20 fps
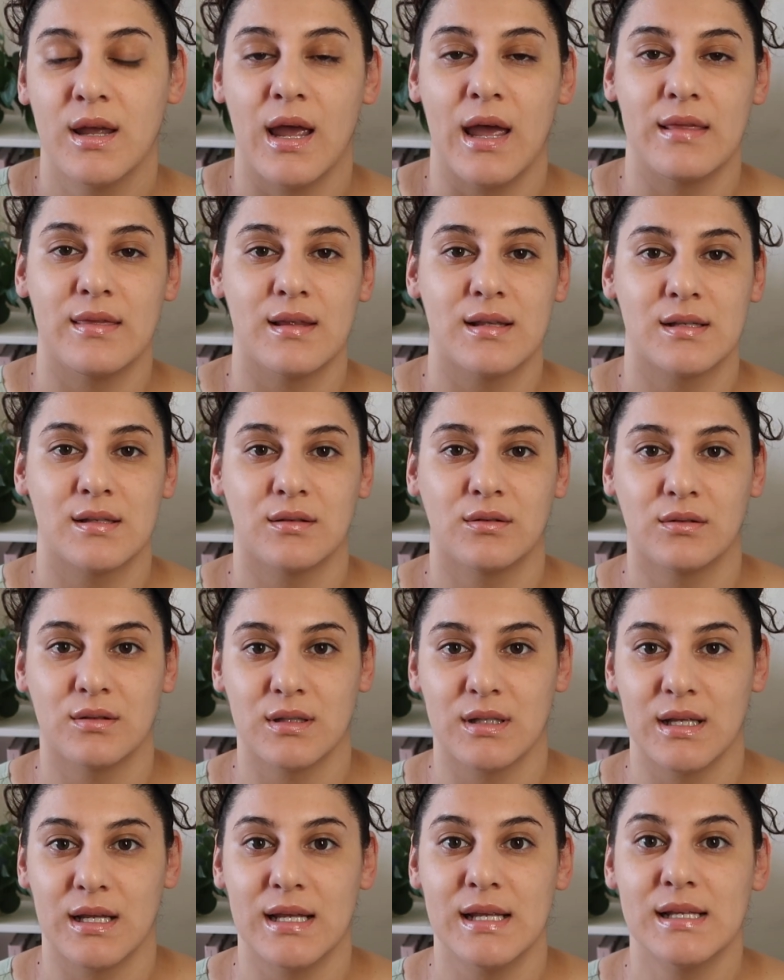and this
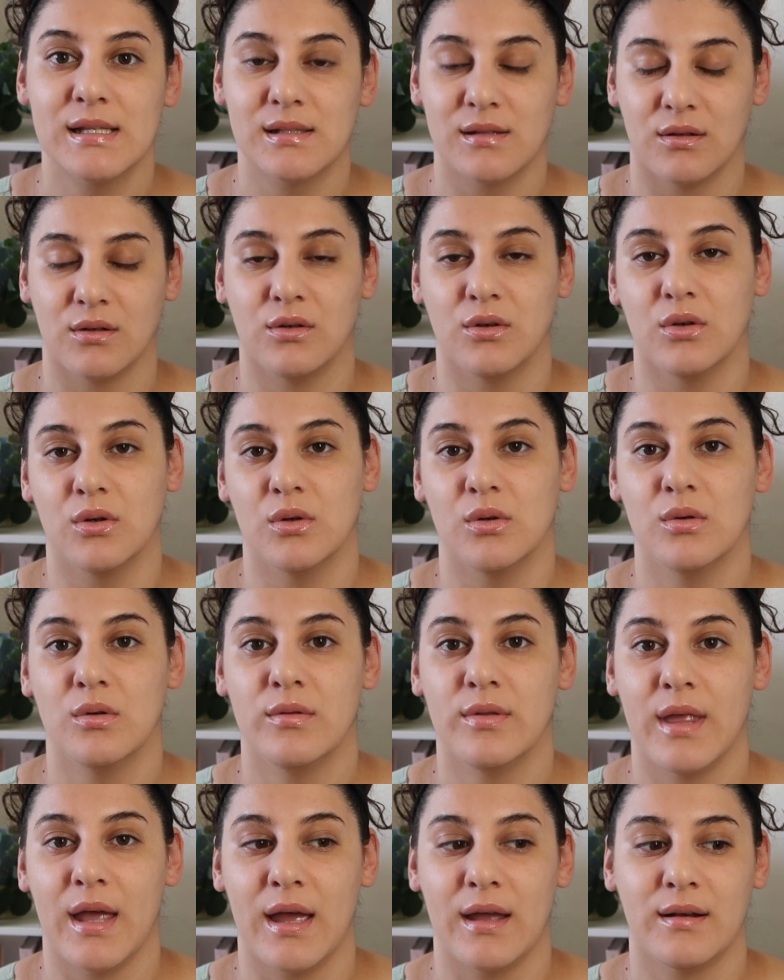is a goal
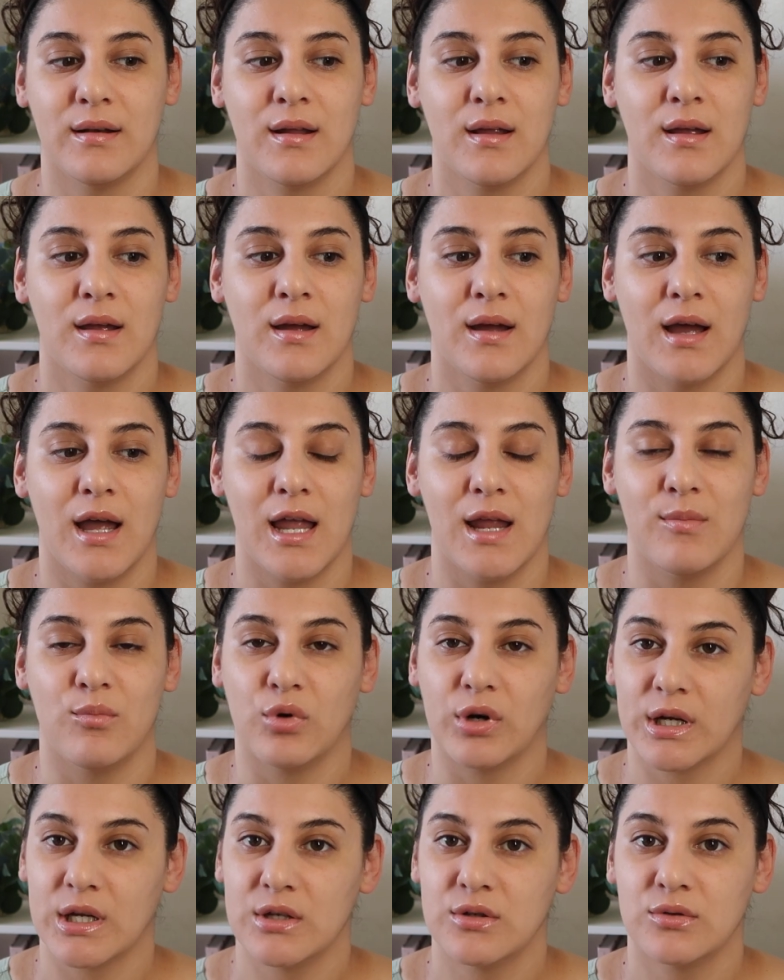that I am
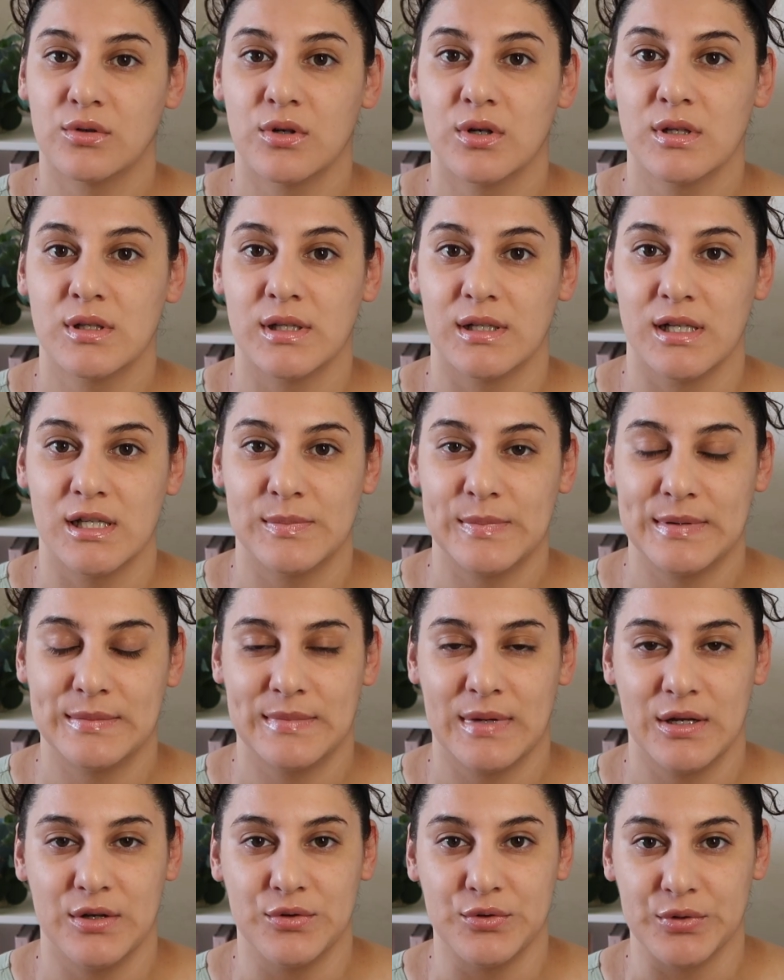working towards, and it's been
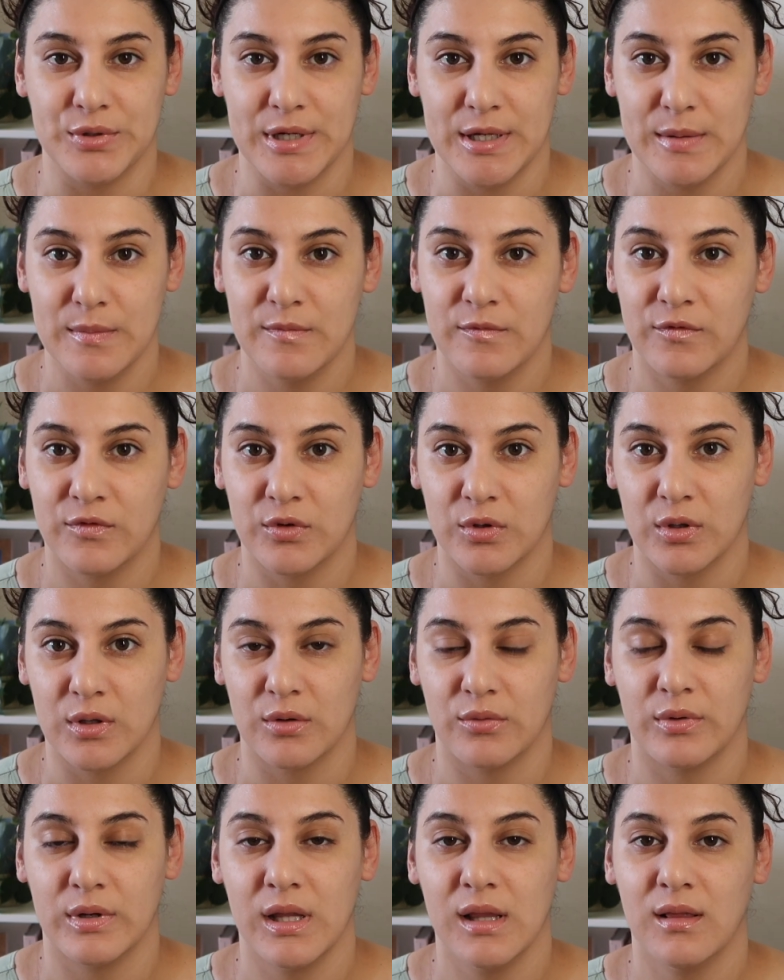my dream for
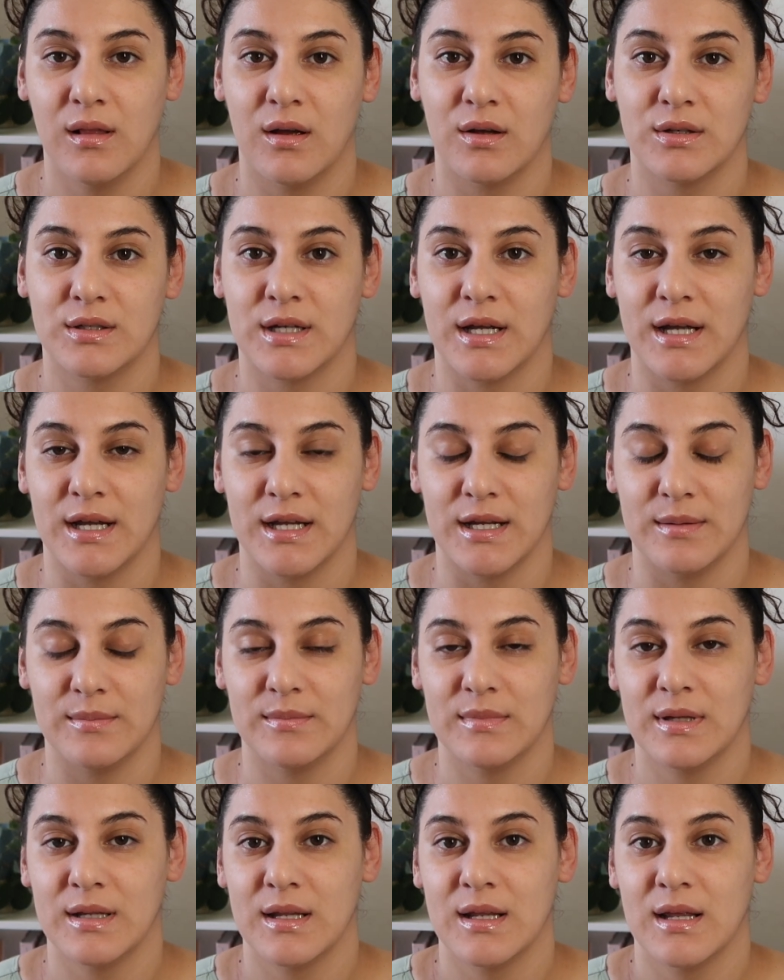a really long
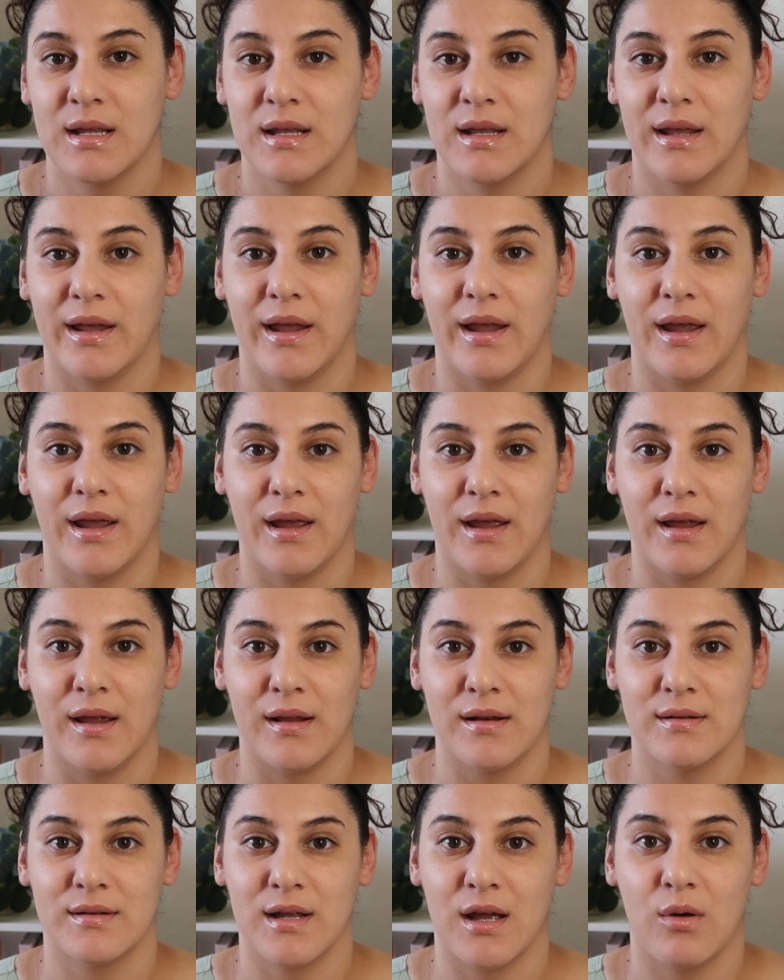time,
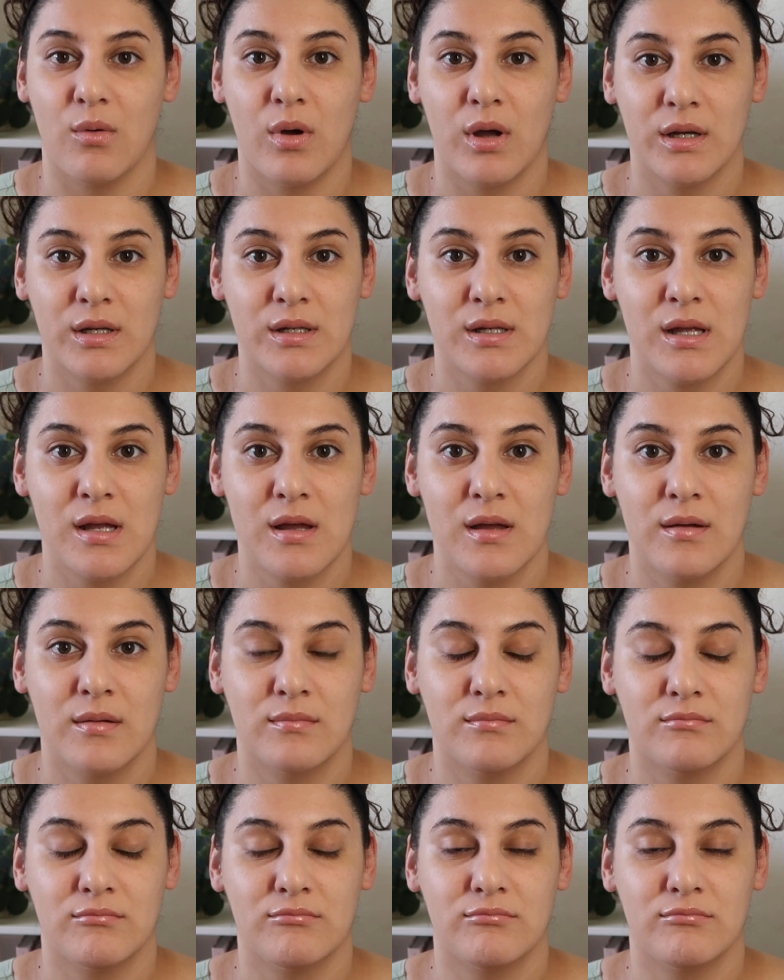and I wanna